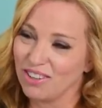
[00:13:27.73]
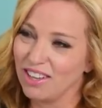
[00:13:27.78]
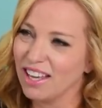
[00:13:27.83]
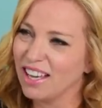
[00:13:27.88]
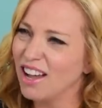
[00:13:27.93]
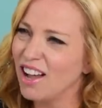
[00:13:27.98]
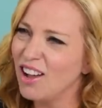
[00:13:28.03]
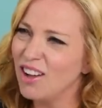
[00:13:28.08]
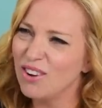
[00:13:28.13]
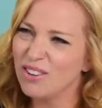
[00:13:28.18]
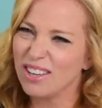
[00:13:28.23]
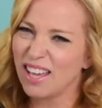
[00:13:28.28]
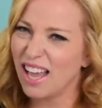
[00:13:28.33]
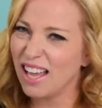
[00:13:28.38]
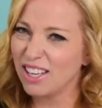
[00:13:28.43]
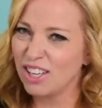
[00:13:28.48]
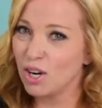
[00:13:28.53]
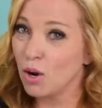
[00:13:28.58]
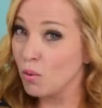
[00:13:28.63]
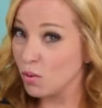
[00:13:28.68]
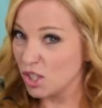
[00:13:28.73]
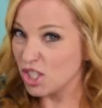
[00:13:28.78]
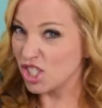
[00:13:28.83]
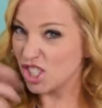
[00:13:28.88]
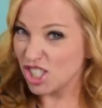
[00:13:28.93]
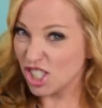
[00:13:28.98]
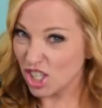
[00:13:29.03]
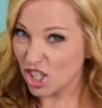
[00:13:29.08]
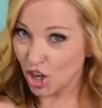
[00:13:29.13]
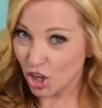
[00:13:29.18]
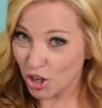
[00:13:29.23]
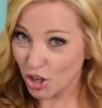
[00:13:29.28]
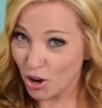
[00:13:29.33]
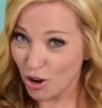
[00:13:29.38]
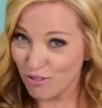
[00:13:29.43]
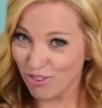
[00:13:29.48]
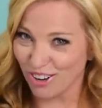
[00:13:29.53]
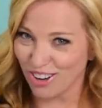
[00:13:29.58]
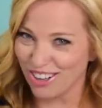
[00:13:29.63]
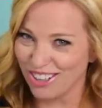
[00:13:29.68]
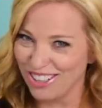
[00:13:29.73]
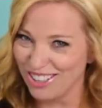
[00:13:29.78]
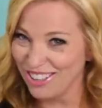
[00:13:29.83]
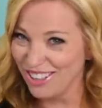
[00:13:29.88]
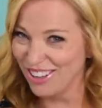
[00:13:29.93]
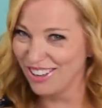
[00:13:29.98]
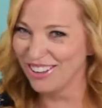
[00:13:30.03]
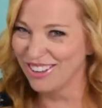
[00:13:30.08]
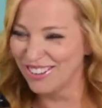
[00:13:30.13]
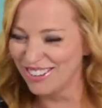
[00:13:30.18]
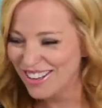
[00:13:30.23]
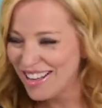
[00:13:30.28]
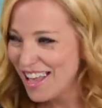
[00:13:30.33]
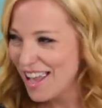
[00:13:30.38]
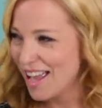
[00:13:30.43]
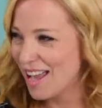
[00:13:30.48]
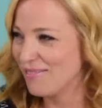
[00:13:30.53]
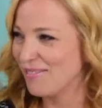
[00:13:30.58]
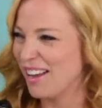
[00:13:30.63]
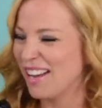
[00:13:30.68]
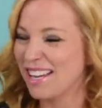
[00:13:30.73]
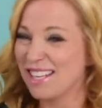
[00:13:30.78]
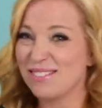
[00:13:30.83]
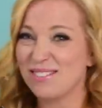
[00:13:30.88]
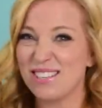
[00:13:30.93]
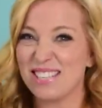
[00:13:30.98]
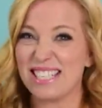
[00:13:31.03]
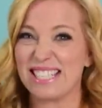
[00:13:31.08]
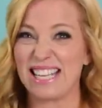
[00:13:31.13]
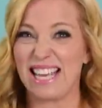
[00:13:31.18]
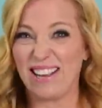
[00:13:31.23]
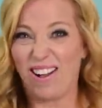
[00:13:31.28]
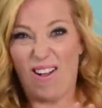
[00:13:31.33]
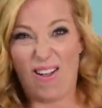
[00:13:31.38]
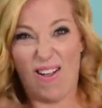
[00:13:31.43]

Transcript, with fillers: They're like, oh yeah, turn over. And my husband just like,